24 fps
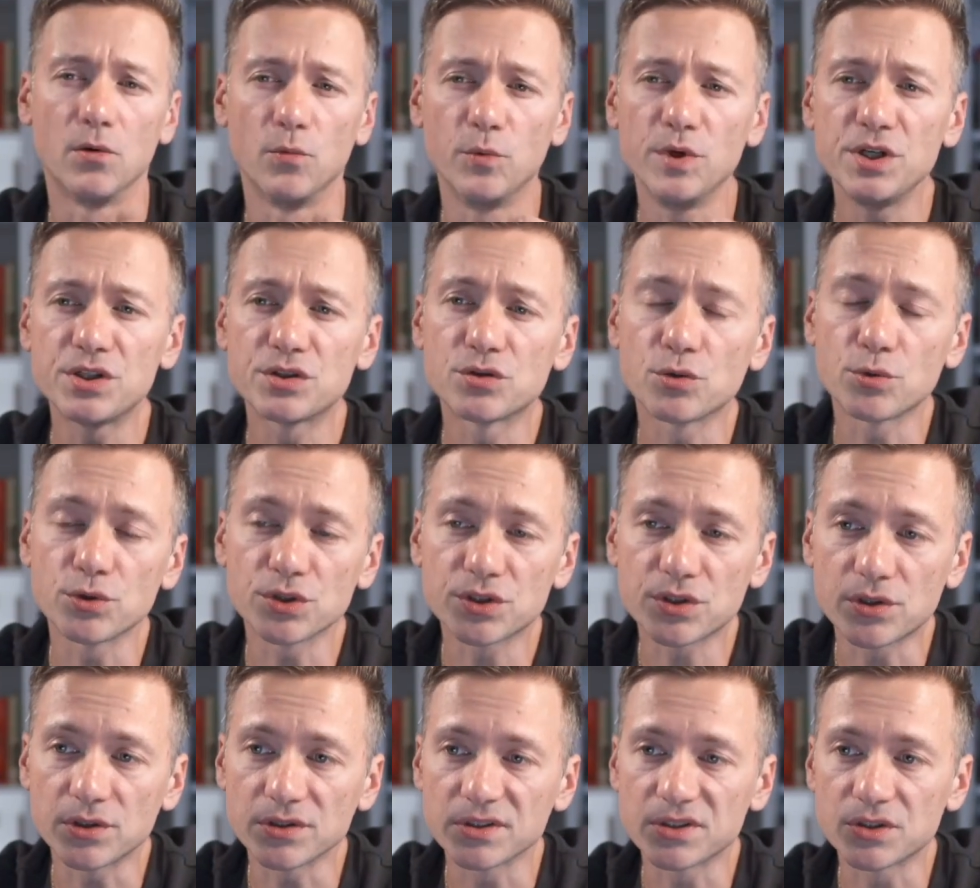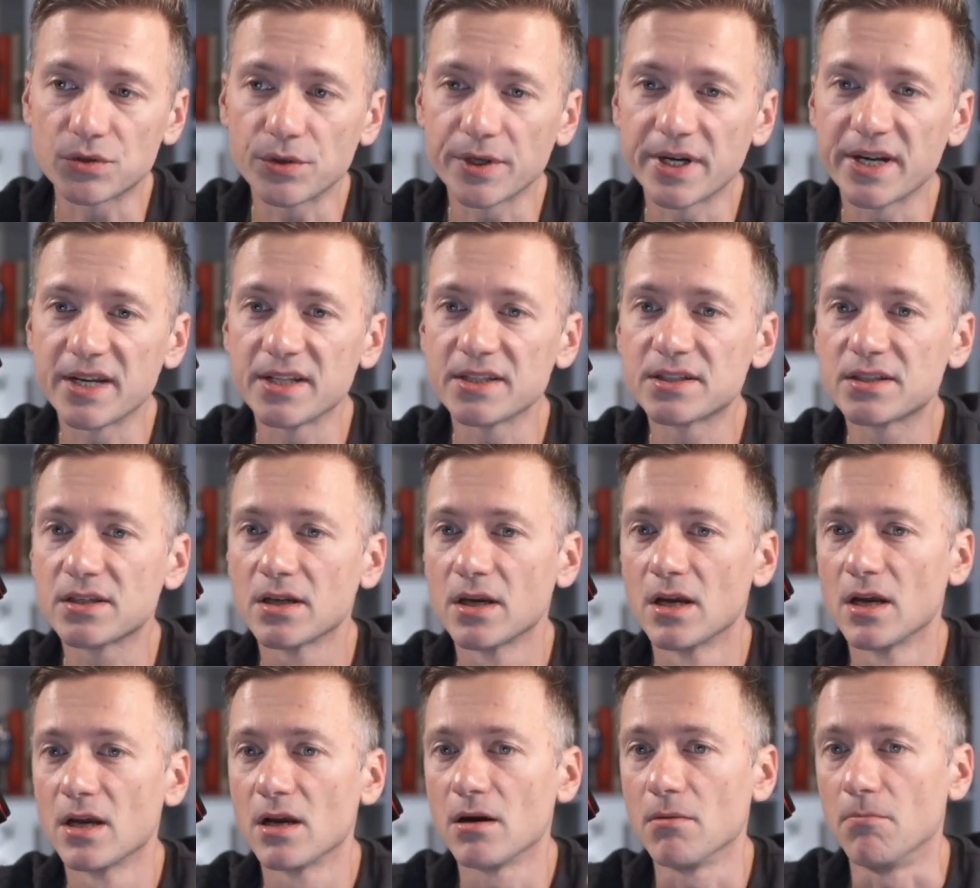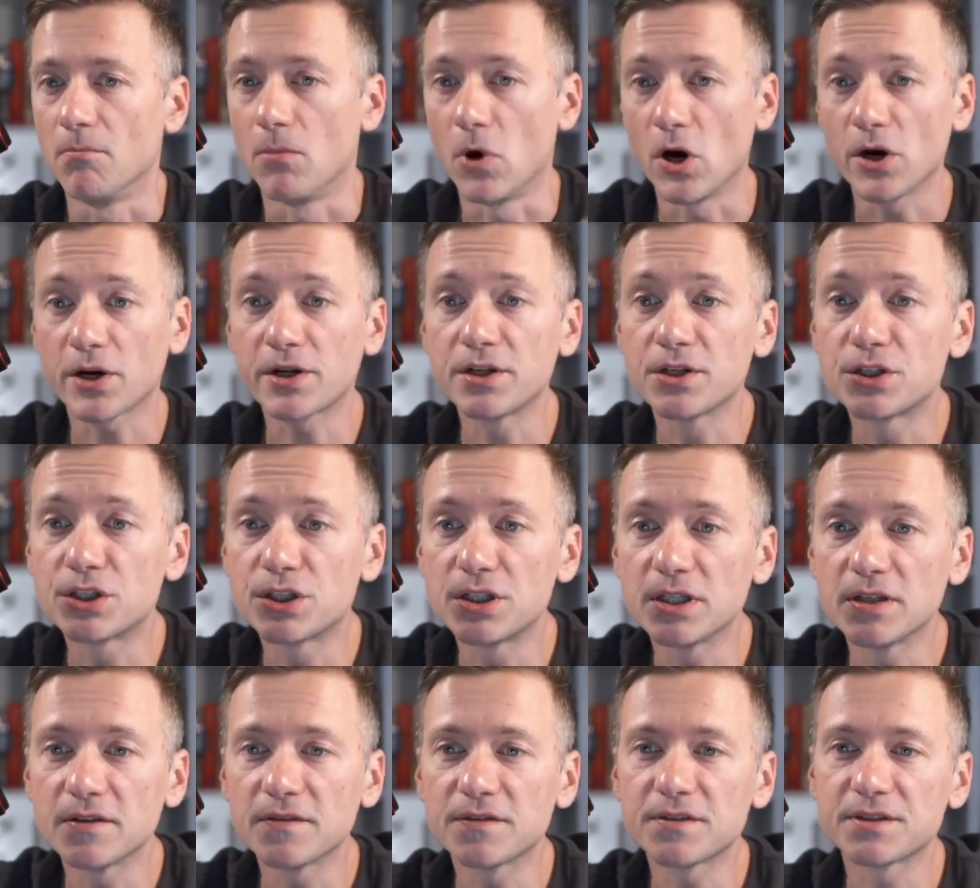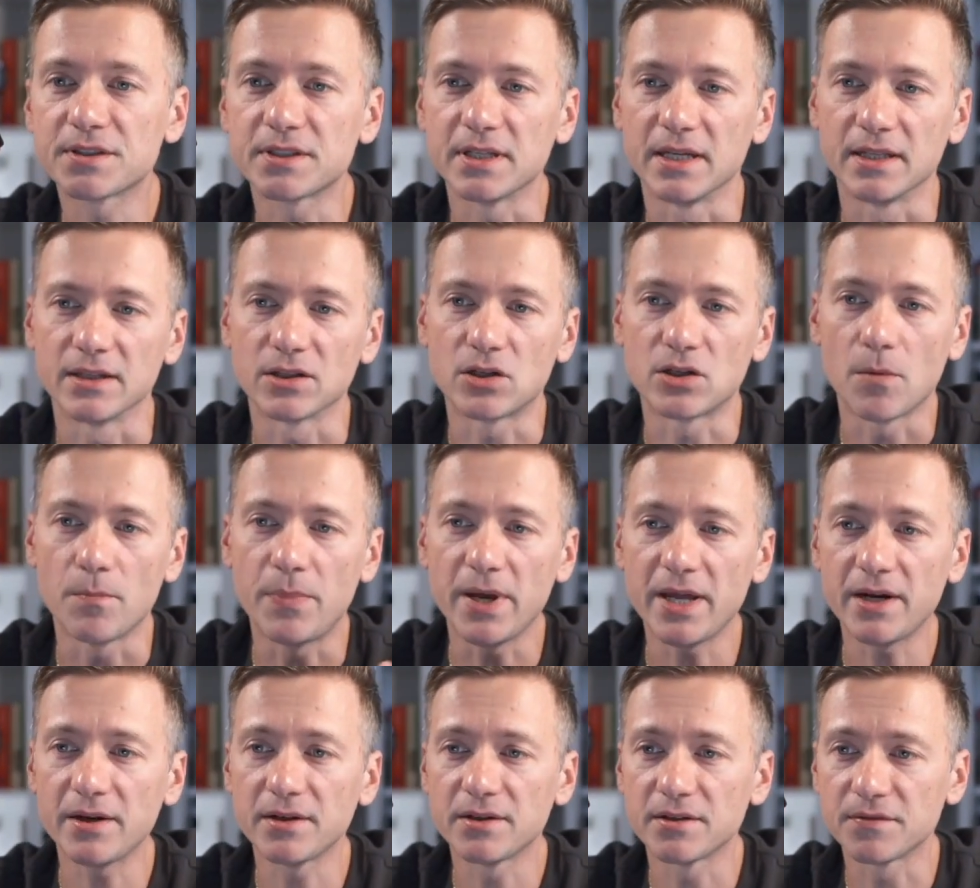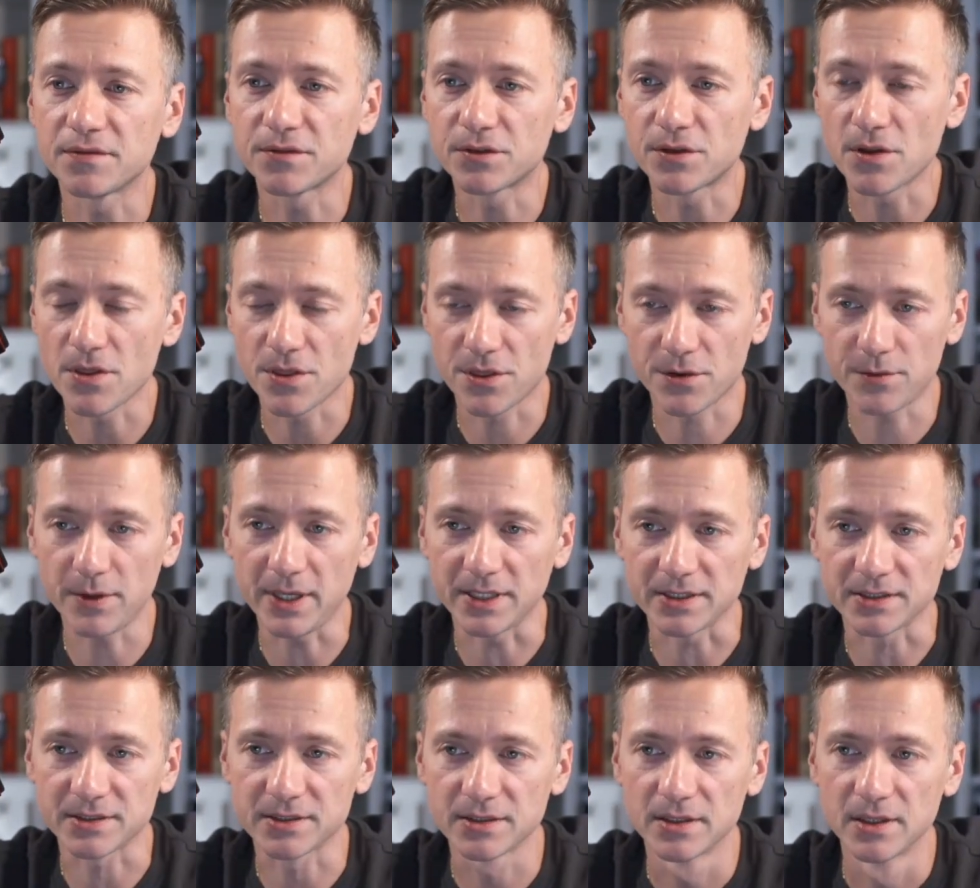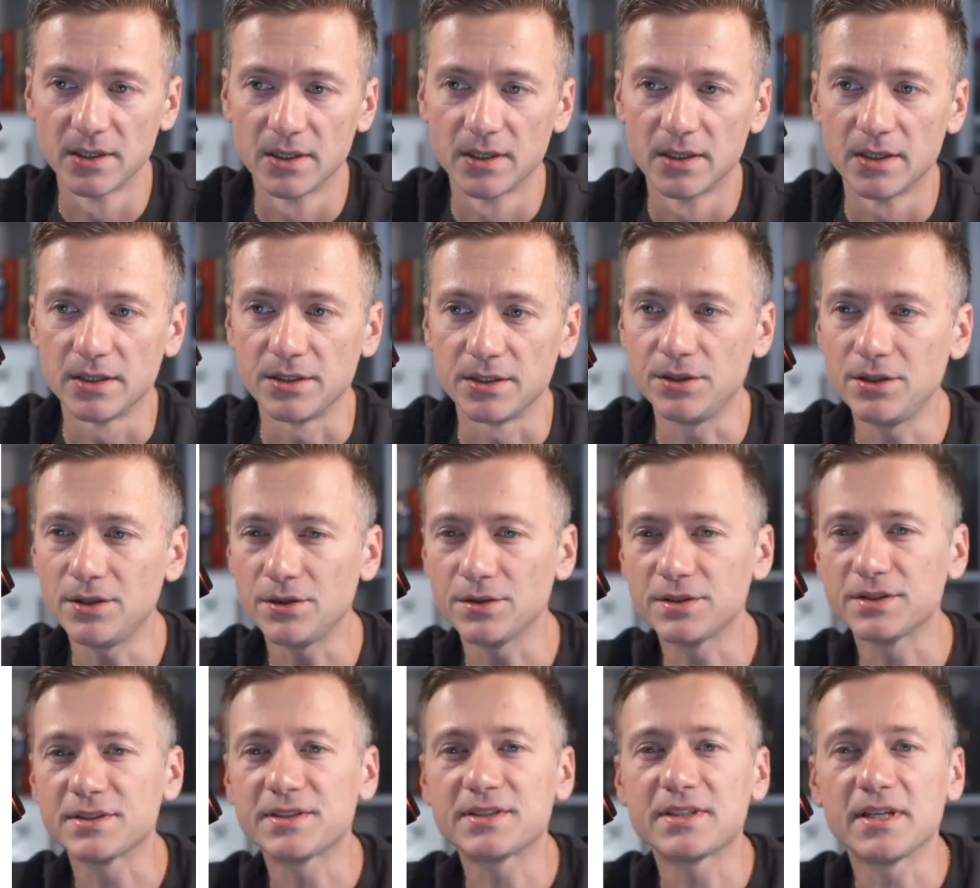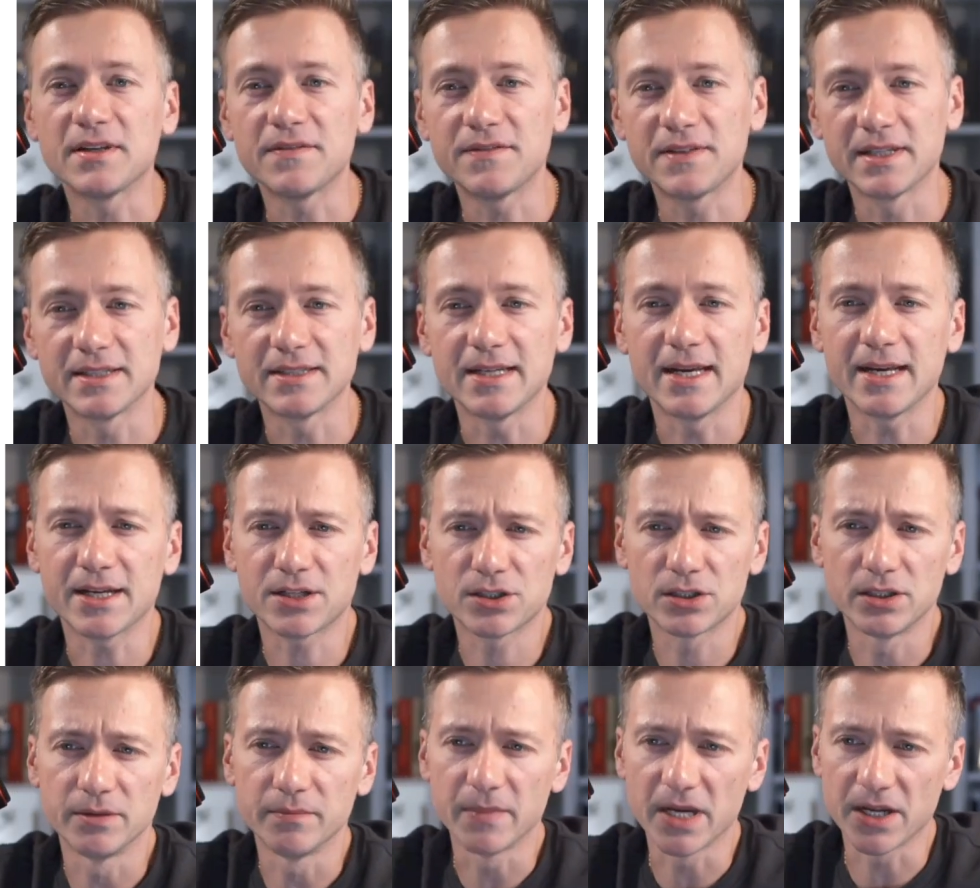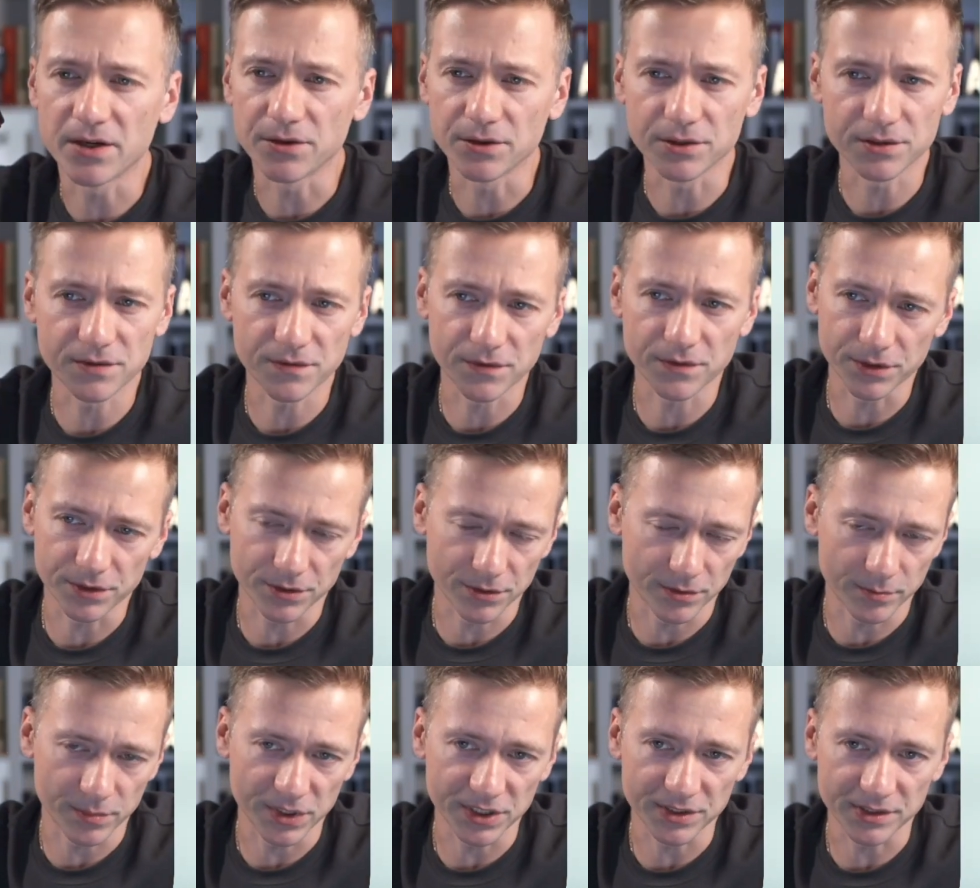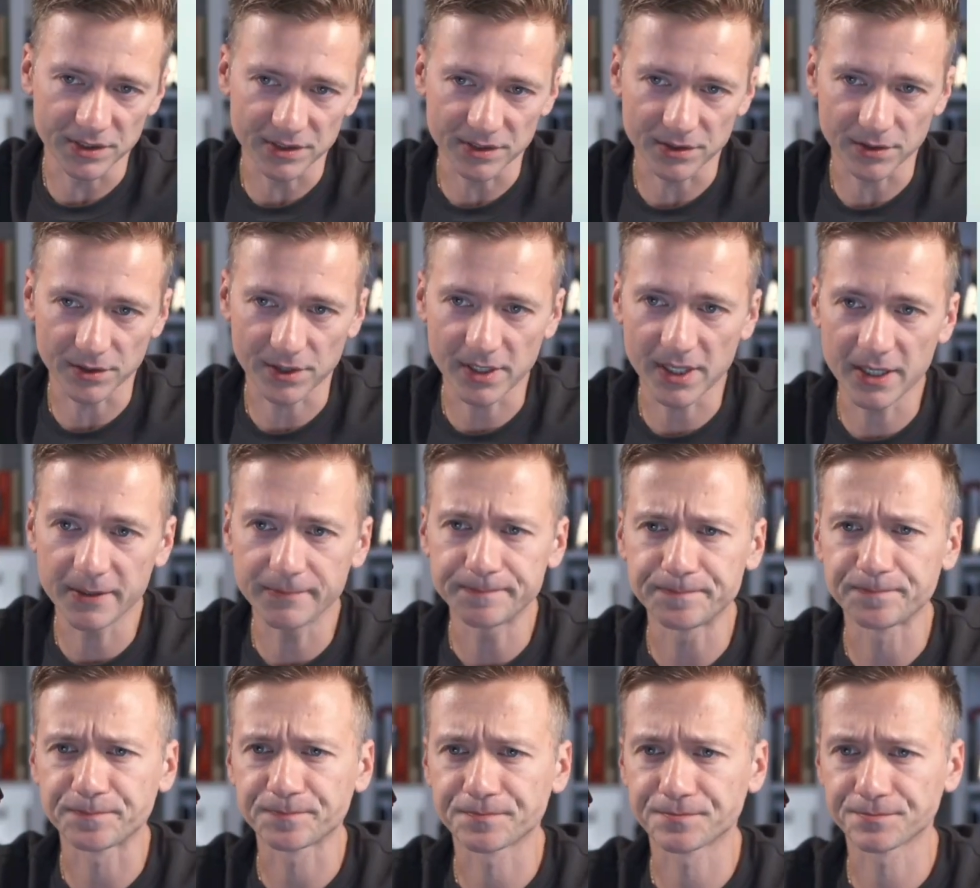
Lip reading: resource constraints, market shifts, and competitive threats. The stuff that actually matters for your business, okay?